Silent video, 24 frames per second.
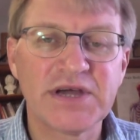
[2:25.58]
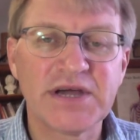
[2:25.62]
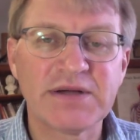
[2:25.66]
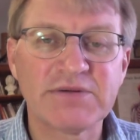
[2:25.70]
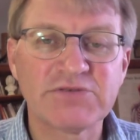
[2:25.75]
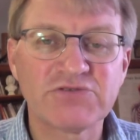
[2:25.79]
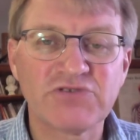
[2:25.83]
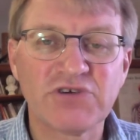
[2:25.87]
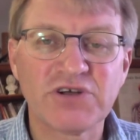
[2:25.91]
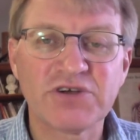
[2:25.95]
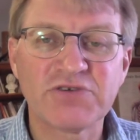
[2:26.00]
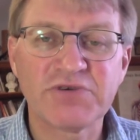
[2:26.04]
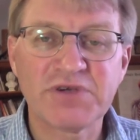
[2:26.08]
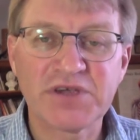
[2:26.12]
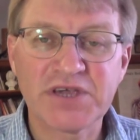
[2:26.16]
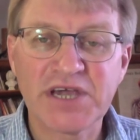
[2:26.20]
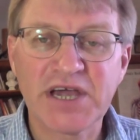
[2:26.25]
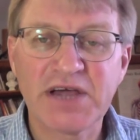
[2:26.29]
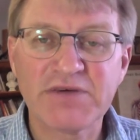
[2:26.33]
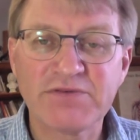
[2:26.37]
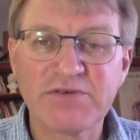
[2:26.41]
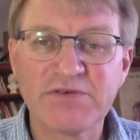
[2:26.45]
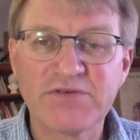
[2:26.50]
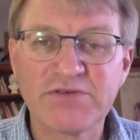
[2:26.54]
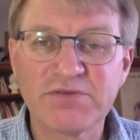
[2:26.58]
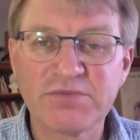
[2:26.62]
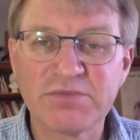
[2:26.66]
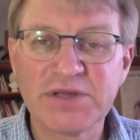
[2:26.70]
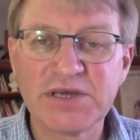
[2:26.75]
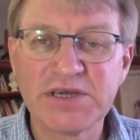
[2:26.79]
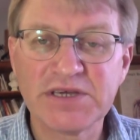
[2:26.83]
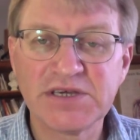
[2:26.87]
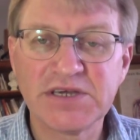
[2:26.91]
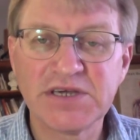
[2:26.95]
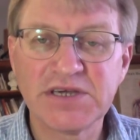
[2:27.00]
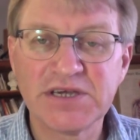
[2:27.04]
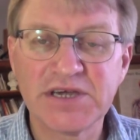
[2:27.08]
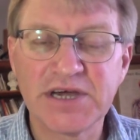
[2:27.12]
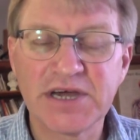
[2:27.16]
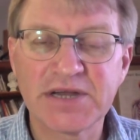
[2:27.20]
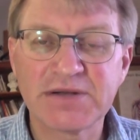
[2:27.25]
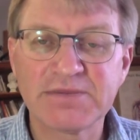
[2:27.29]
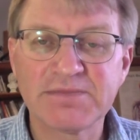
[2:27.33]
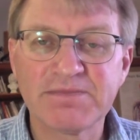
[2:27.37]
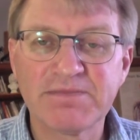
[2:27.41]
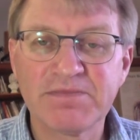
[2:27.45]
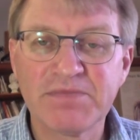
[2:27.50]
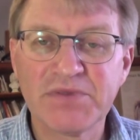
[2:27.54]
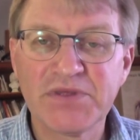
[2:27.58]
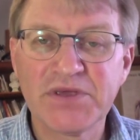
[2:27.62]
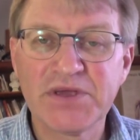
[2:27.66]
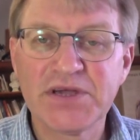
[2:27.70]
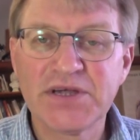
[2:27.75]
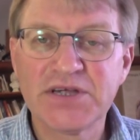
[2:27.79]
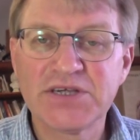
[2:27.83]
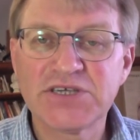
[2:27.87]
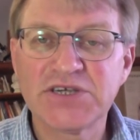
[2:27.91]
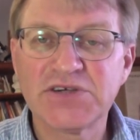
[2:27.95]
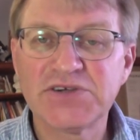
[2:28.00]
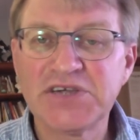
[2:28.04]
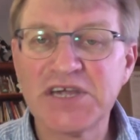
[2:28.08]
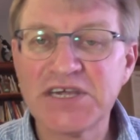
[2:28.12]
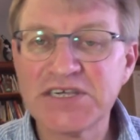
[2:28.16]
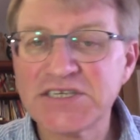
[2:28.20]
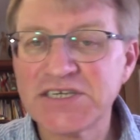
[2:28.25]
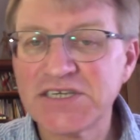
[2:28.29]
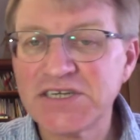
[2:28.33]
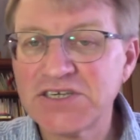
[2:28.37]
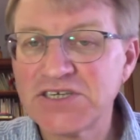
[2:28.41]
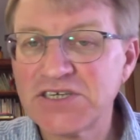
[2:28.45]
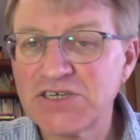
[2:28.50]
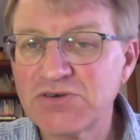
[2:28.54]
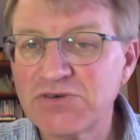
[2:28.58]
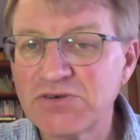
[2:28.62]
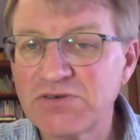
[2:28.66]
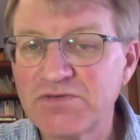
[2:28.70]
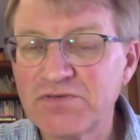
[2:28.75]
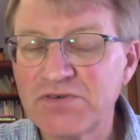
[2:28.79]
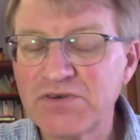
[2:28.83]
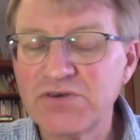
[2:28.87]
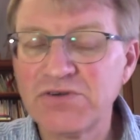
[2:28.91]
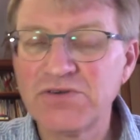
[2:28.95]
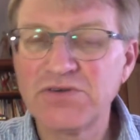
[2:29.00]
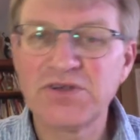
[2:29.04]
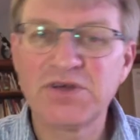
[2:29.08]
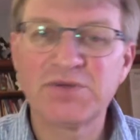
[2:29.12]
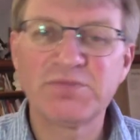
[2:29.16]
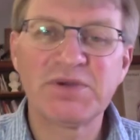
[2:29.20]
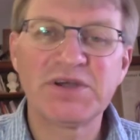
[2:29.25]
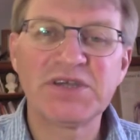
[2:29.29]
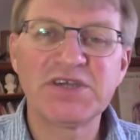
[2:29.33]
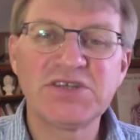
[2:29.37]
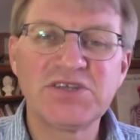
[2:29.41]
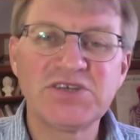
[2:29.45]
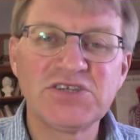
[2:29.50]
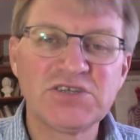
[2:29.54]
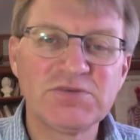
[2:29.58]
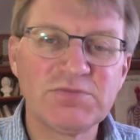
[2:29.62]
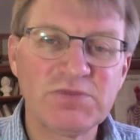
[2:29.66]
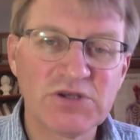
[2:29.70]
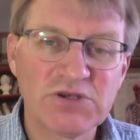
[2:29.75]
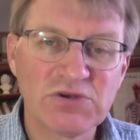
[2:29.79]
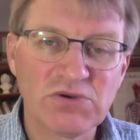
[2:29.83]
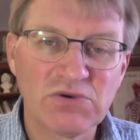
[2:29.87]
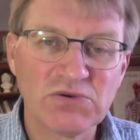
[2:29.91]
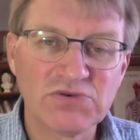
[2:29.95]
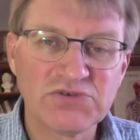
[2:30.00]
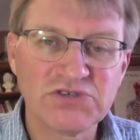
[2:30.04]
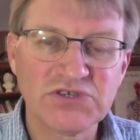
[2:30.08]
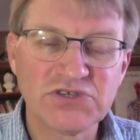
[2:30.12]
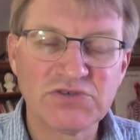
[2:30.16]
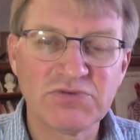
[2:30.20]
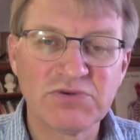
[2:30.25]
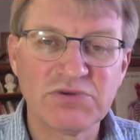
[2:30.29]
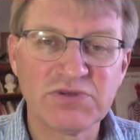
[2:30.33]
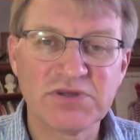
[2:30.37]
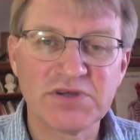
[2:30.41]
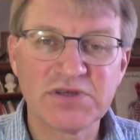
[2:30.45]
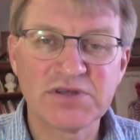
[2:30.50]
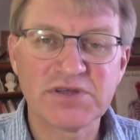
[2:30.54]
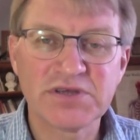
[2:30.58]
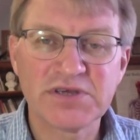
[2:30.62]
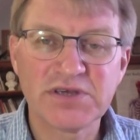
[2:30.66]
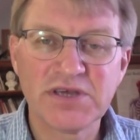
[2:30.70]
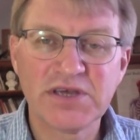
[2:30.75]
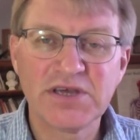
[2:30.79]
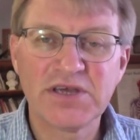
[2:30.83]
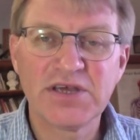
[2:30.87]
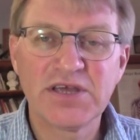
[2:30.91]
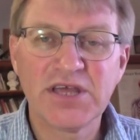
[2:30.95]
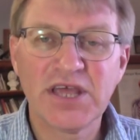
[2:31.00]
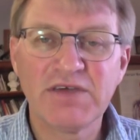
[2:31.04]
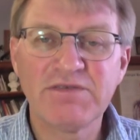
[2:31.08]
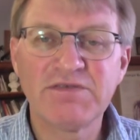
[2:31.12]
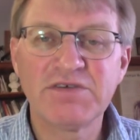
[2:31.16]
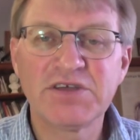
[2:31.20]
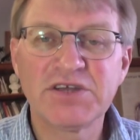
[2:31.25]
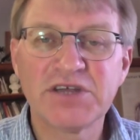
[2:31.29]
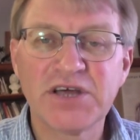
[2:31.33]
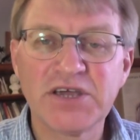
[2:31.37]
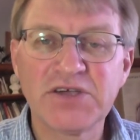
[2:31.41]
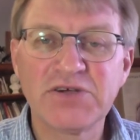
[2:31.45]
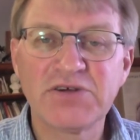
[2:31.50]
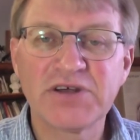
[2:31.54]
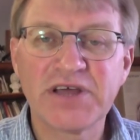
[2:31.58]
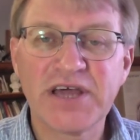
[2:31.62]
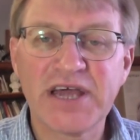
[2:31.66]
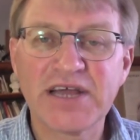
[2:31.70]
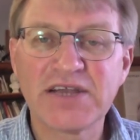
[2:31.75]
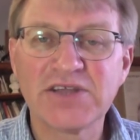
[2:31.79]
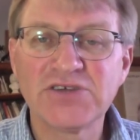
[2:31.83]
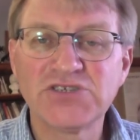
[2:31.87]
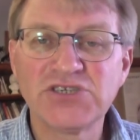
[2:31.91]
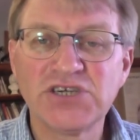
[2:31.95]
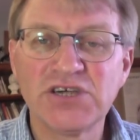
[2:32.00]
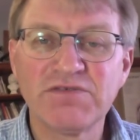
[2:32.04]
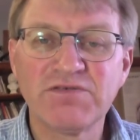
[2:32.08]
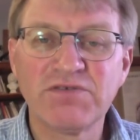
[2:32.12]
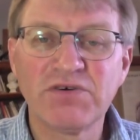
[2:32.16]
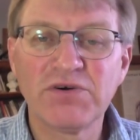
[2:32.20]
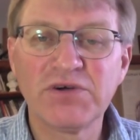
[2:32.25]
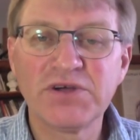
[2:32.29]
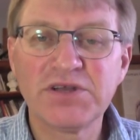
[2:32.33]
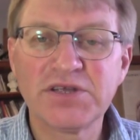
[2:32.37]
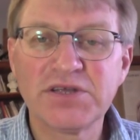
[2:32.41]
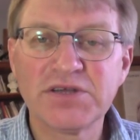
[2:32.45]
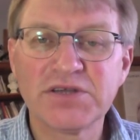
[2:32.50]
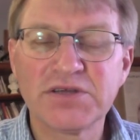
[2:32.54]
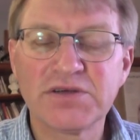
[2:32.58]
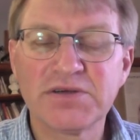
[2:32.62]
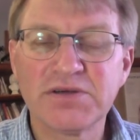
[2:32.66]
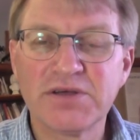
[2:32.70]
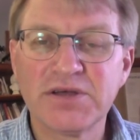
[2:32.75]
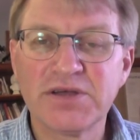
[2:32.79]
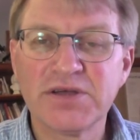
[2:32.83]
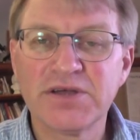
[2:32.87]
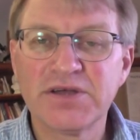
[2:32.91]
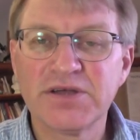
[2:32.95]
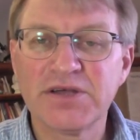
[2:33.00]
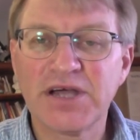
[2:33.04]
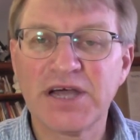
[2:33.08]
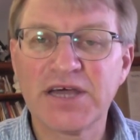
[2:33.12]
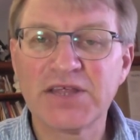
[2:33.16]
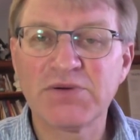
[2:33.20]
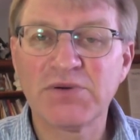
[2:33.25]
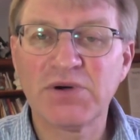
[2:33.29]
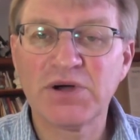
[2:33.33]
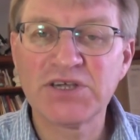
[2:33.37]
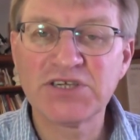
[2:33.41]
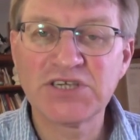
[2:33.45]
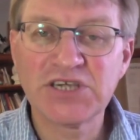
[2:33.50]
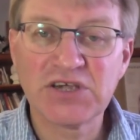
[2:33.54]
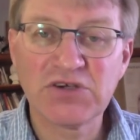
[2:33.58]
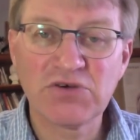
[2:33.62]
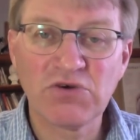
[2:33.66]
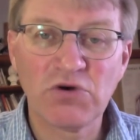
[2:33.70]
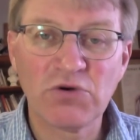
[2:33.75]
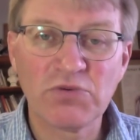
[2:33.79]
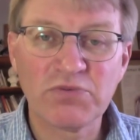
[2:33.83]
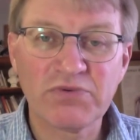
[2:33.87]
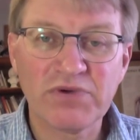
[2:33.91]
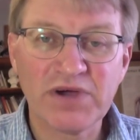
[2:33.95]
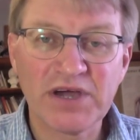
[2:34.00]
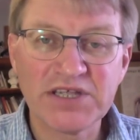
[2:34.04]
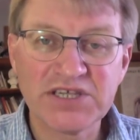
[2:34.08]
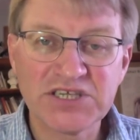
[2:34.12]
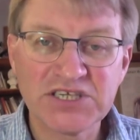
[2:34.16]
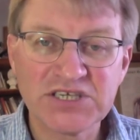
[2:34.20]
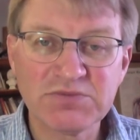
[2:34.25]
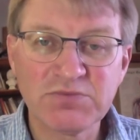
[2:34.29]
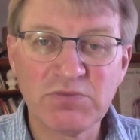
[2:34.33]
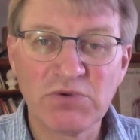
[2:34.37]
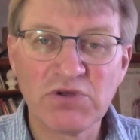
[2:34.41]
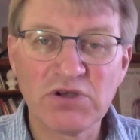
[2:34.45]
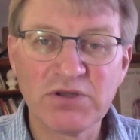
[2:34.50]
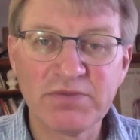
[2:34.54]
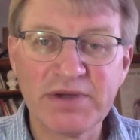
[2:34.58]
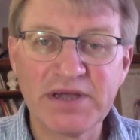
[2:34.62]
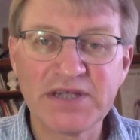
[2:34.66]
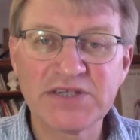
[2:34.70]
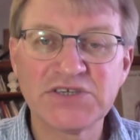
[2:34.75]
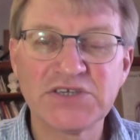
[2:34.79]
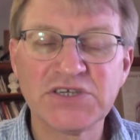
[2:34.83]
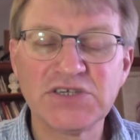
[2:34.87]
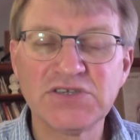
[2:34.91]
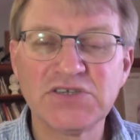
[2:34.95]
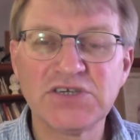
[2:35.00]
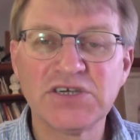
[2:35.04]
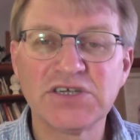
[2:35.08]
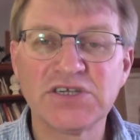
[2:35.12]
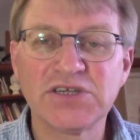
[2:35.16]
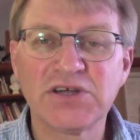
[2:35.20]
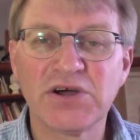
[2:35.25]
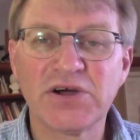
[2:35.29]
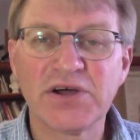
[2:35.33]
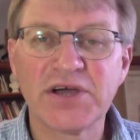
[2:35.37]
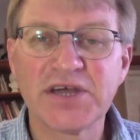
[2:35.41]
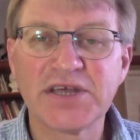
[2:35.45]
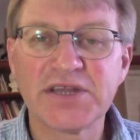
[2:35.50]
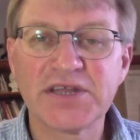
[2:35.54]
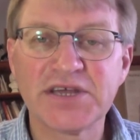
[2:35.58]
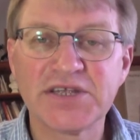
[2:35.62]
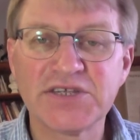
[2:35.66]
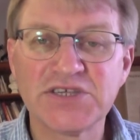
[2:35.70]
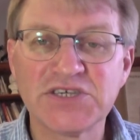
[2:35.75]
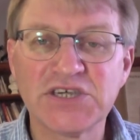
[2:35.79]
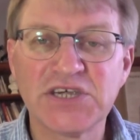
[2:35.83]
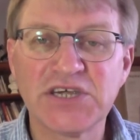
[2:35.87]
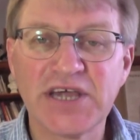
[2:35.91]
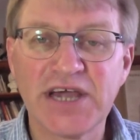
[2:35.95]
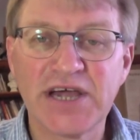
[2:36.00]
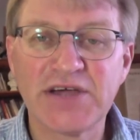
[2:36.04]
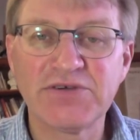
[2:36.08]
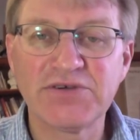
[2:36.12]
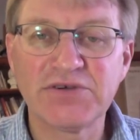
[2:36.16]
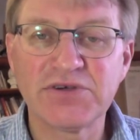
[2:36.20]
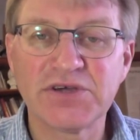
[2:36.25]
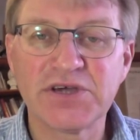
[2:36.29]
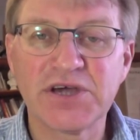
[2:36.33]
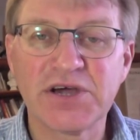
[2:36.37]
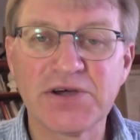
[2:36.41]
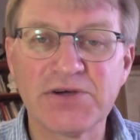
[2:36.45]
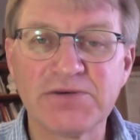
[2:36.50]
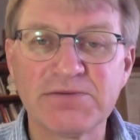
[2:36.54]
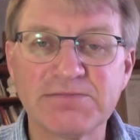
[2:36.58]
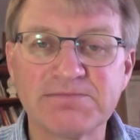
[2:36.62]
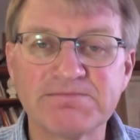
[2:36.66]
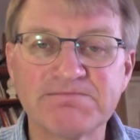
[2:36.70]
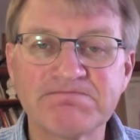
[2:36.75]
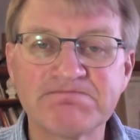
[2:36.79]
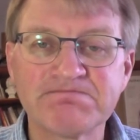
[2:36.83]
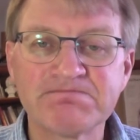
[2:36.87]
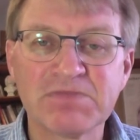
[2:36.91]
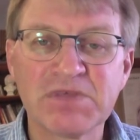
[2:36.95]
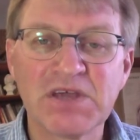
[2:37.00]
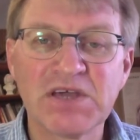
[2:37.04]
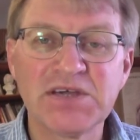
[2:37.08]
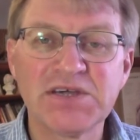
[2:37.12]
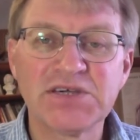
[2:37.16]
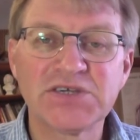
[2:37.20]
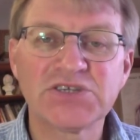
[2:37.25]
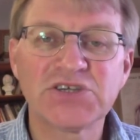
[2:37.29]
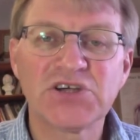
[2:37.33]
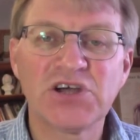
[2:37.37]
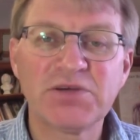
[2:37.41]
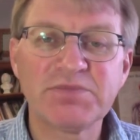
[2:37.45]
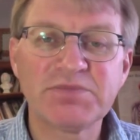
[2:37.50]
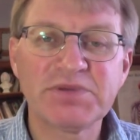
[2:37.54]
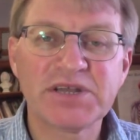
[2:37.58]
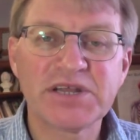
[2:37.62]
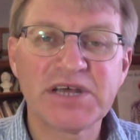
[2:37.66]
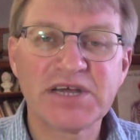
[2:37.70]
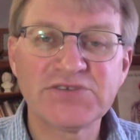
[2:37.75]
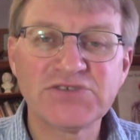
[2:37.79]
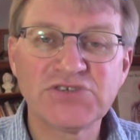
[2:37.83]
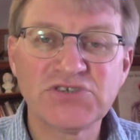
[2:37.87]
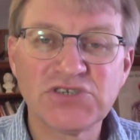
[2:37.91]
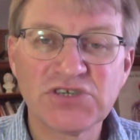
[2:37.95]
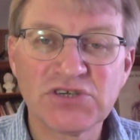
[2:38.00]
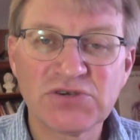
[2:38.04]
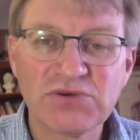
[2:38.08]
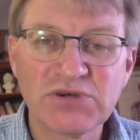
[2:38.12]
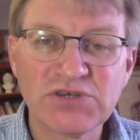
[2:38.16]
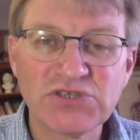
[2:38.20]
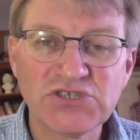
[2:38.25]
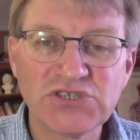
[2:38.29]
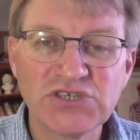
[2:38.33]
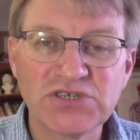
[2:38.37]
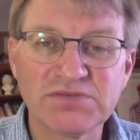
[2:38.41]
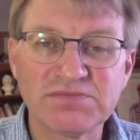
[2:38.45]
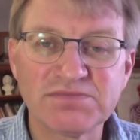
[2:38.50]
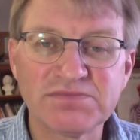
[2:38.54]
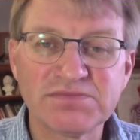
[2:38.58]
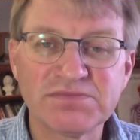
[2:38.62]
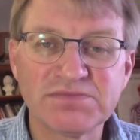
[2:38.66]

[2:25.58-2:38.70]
trying to recover from leaky gut. So yes, it is a good food, but you need to be cautious with it. If you know you've got an allergy, avoid it. Otherwise, incorporate small amounts into your diet and see how you go. So I hope that answers your question.